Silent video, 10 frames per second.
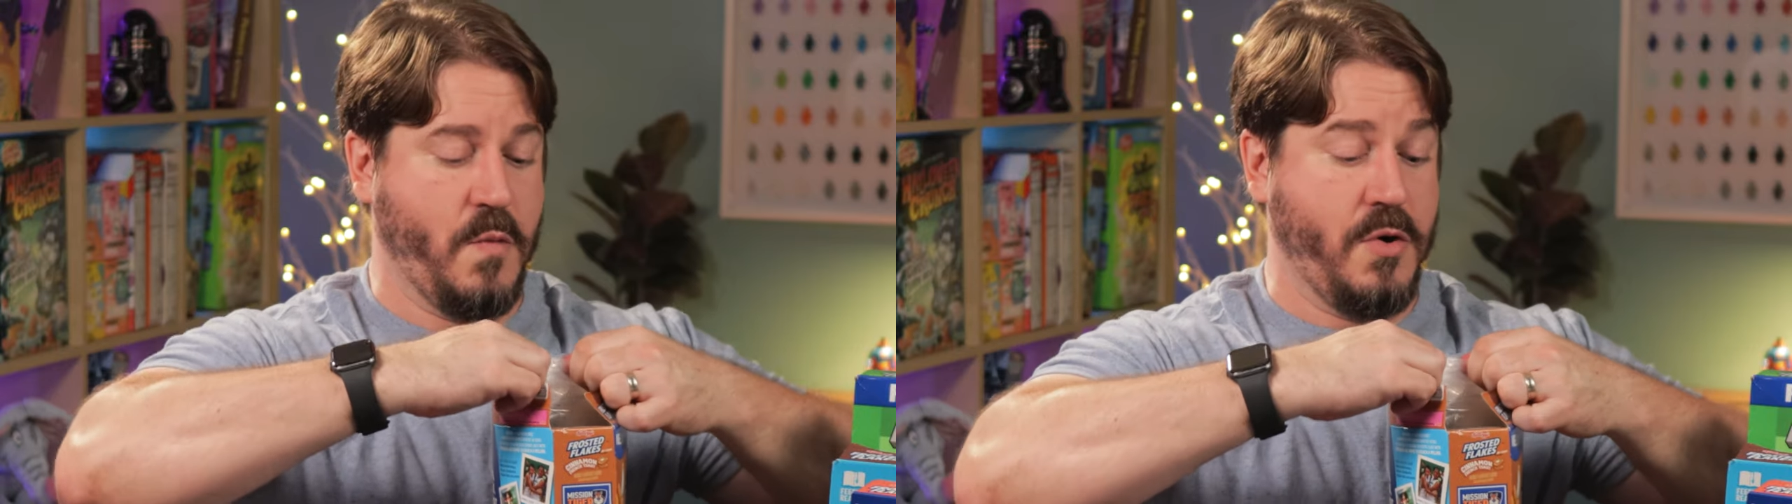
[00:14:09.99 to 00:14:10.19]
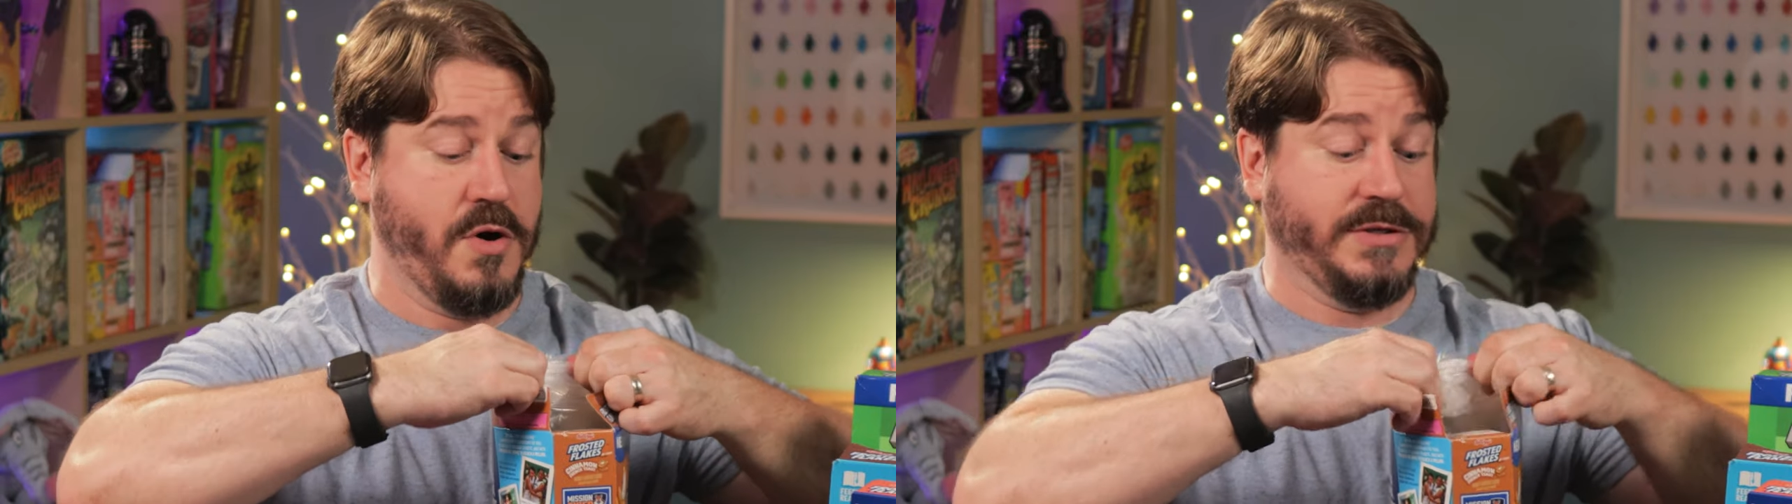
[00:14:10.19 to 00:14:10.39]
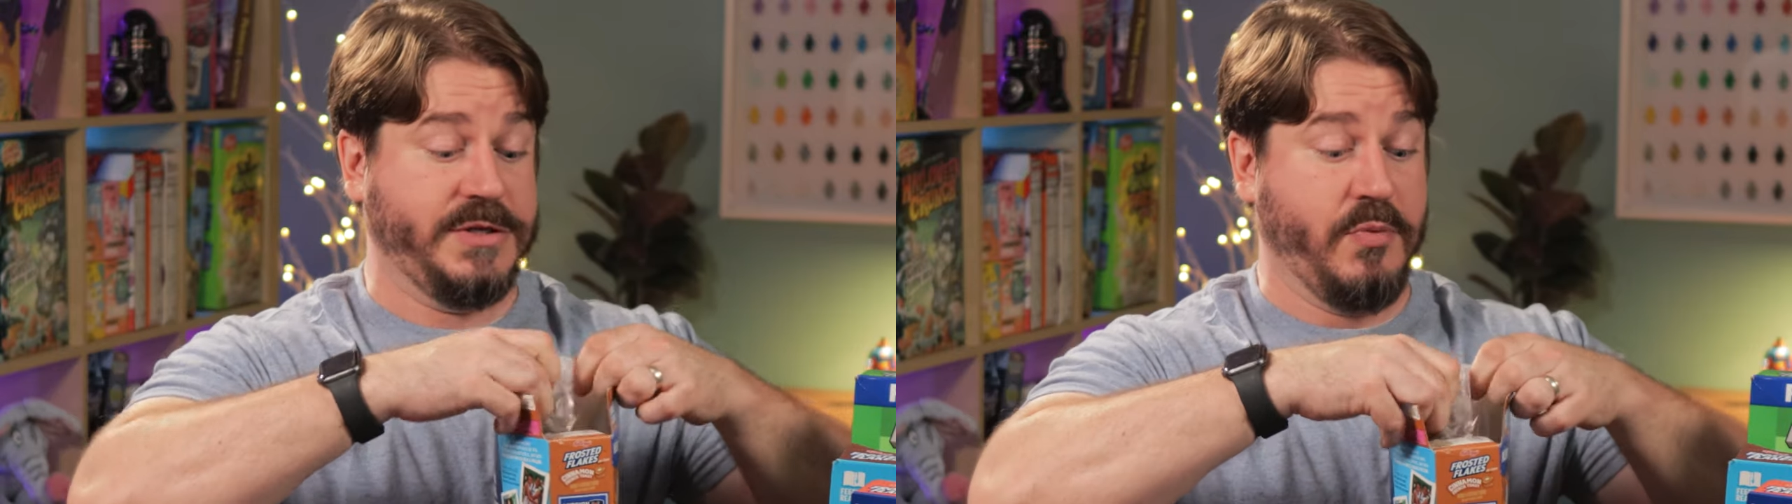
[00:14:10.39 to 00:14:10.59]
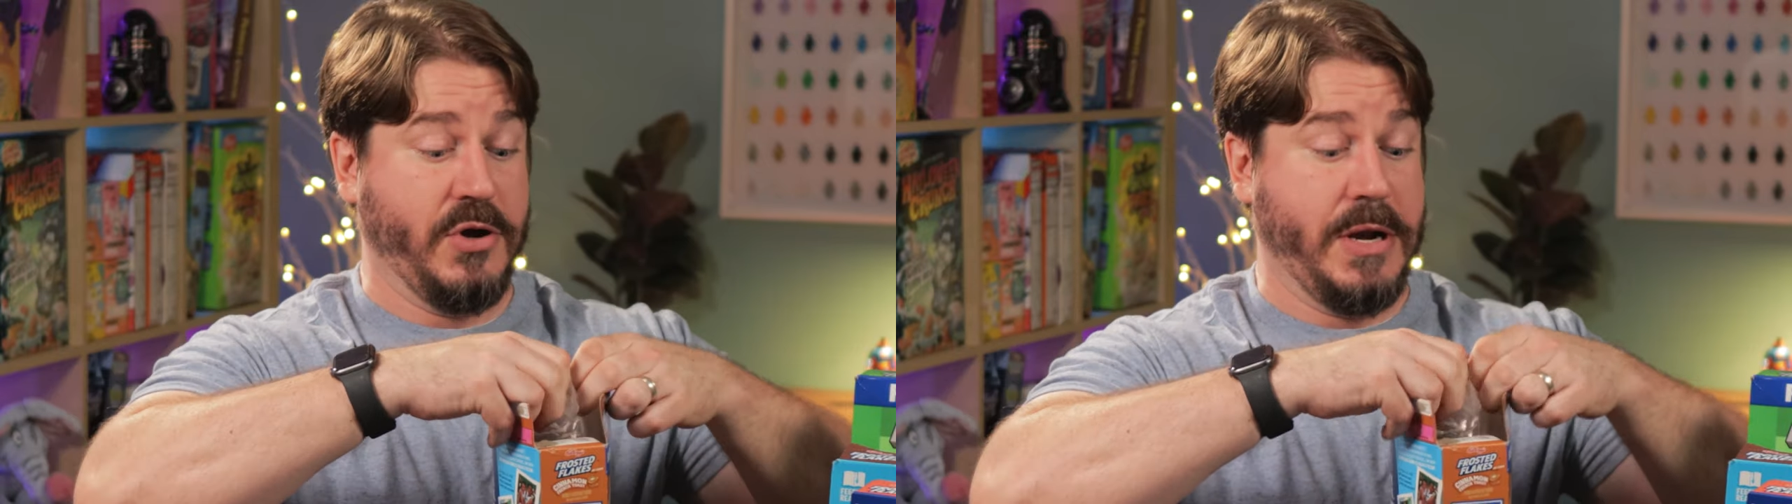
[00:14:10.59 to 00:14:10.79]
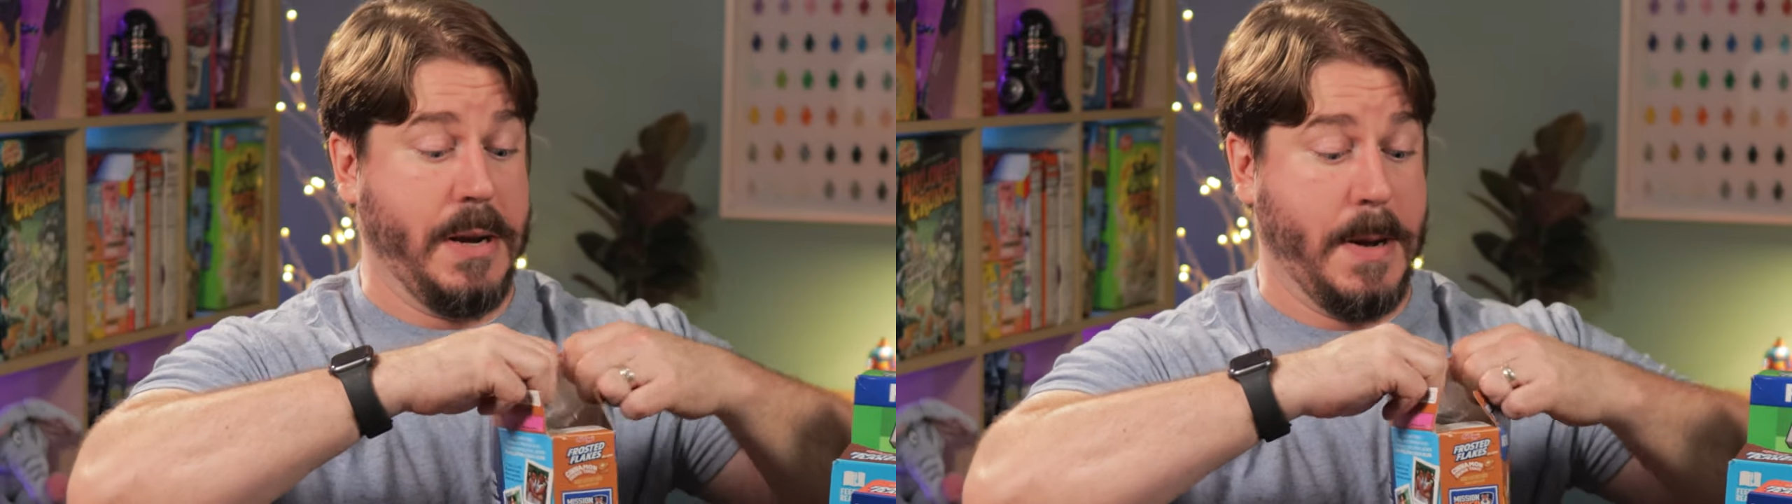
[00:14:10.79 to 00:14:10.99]
words to
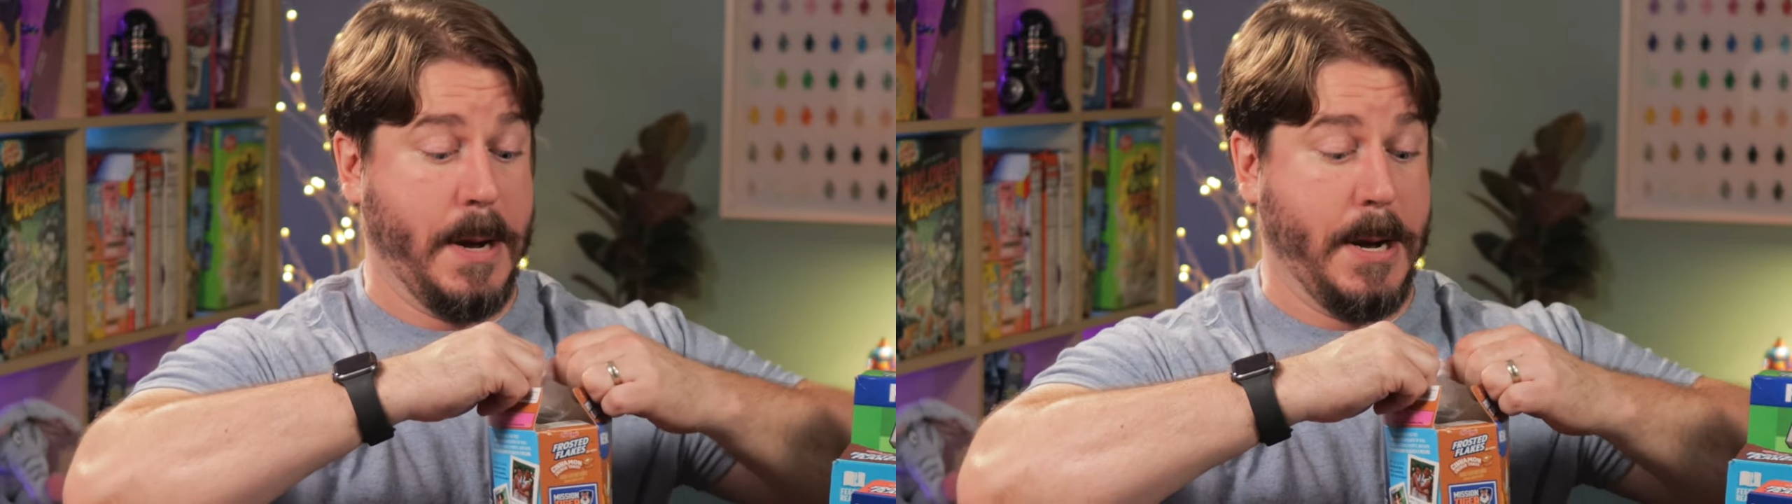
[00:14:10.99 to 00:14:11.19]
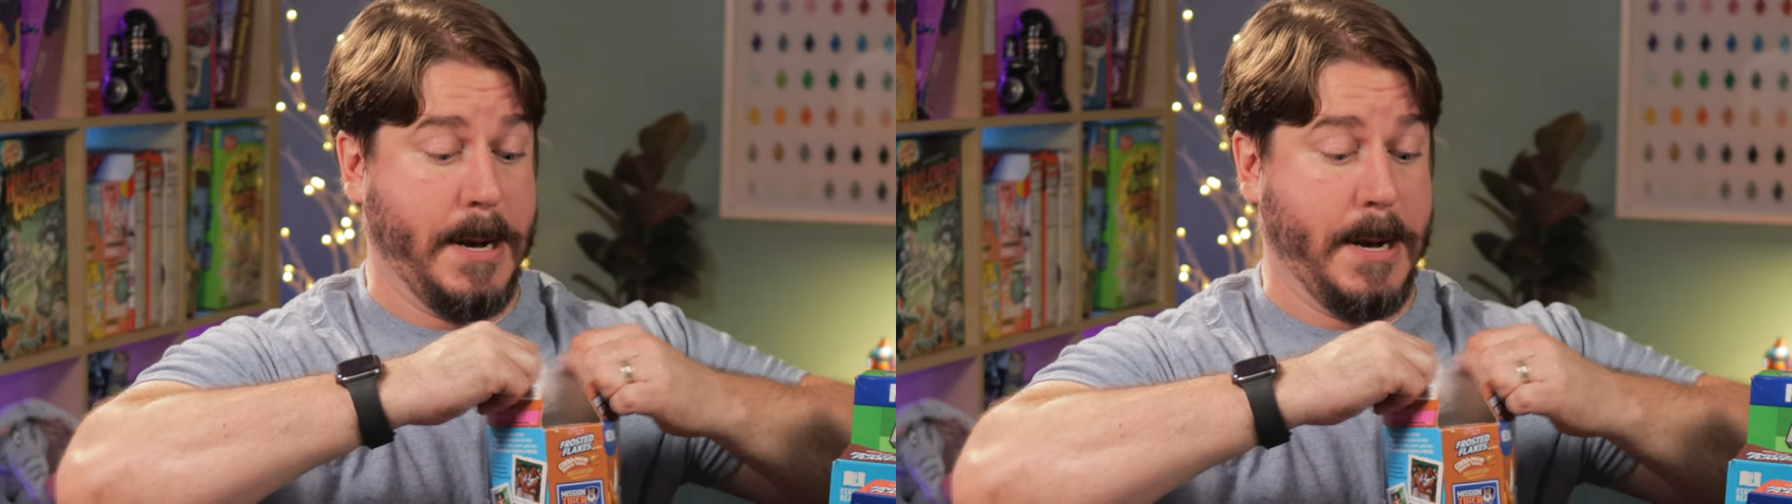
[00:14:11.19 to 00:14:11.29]
put.